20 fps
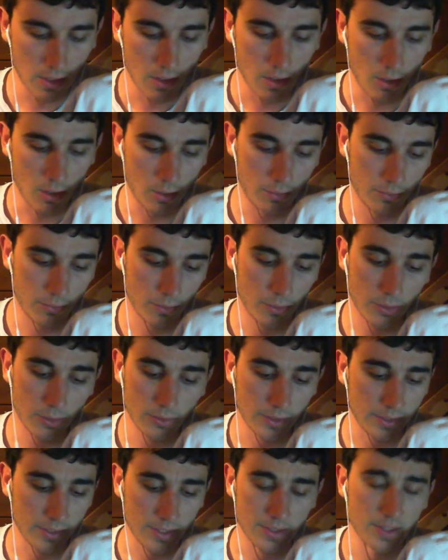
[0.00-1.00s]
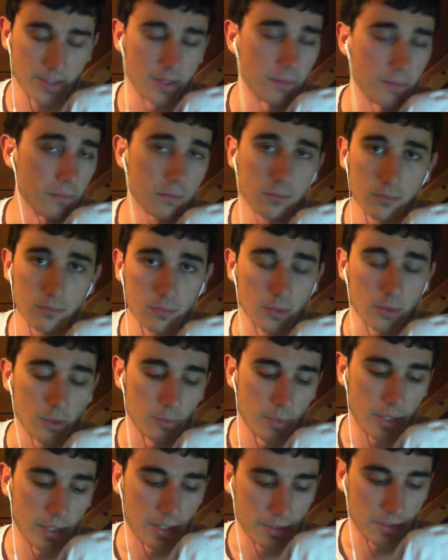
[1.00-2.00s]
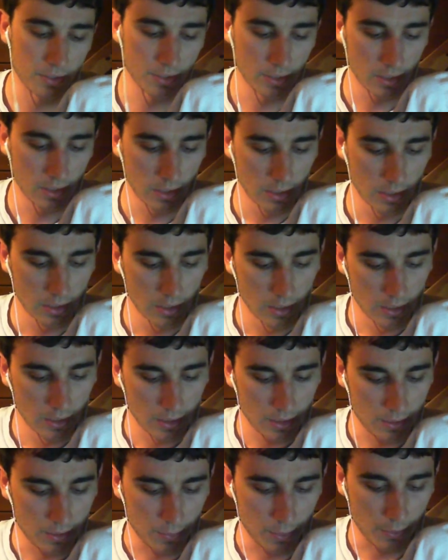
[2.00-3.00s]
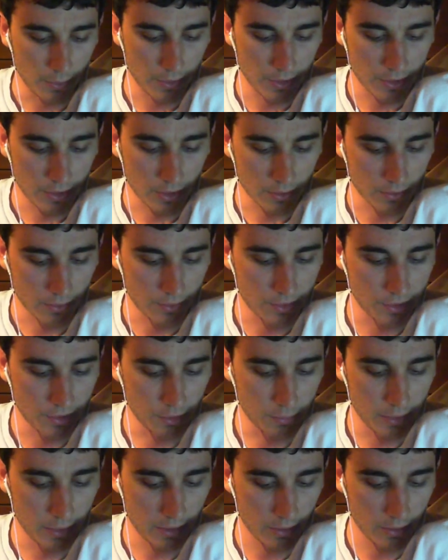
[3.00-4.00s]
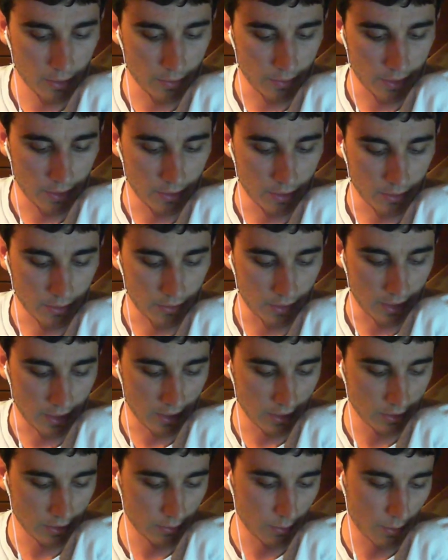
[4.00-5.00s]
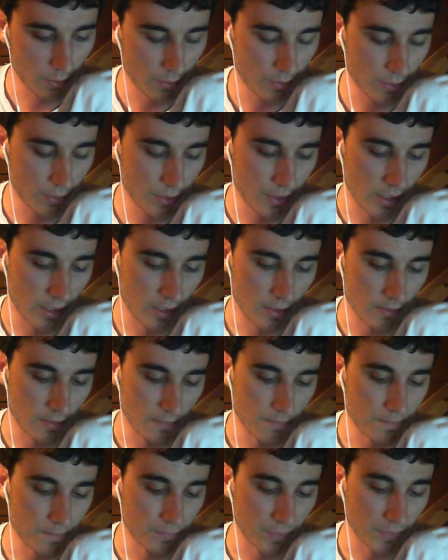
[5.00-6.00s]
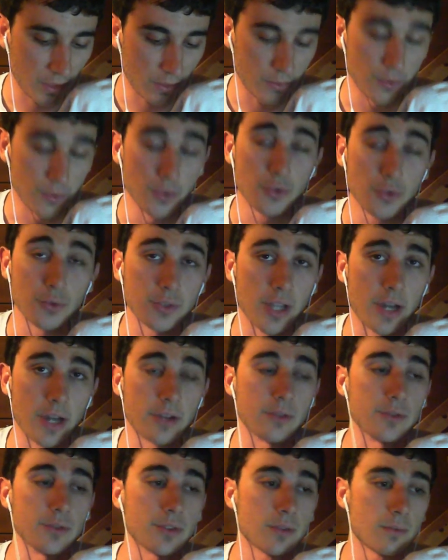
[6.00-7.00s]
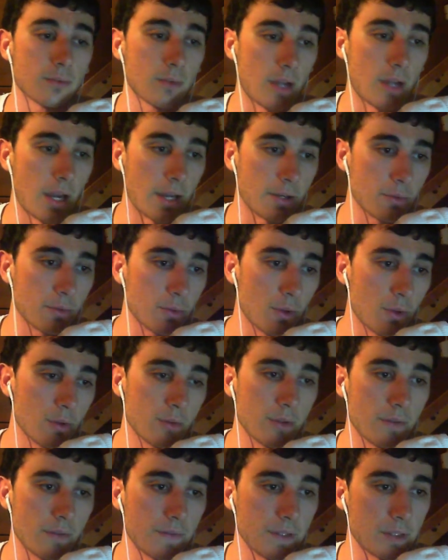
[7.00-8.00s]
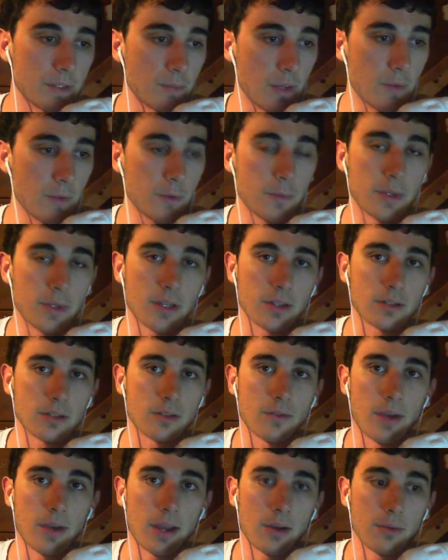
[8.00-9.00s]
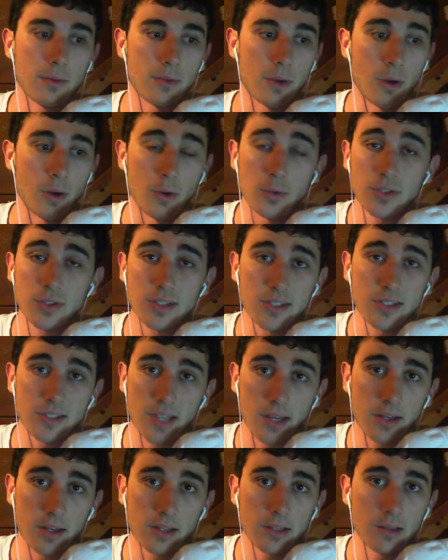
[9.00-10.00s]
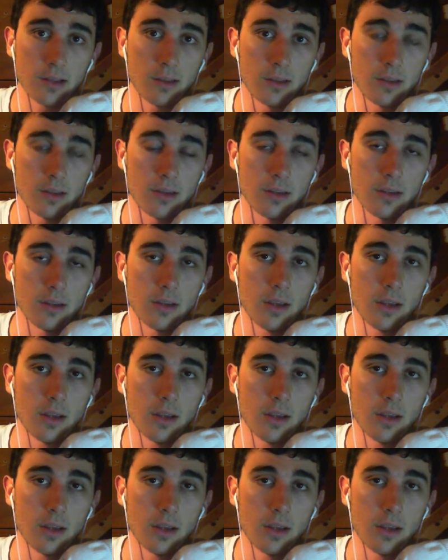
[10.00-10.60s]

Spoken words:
Overall, like I said, good patch. We already talked on the shield bearers, we already talked on the axe throwers. Neutral tiles. I don't know if it's maybe because of how the host is setting the